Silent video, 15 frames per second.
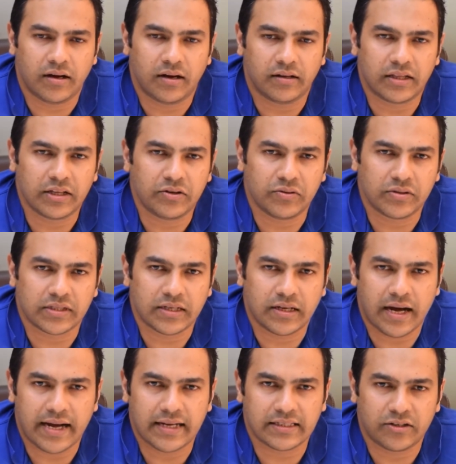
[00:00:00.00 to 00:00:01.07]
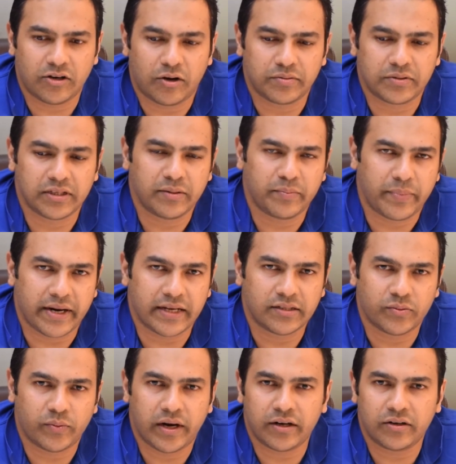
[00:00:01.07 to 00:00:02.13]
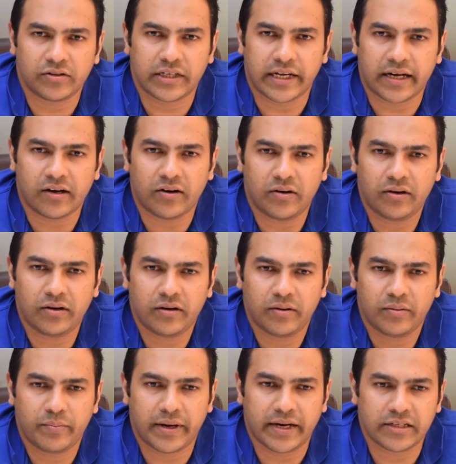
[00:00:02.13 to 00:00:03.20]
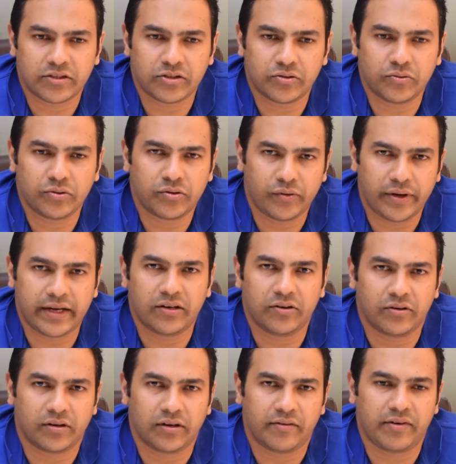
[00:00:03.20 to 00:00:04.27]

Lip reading: The user has an option: press 1 to check out, press 2 to ignore.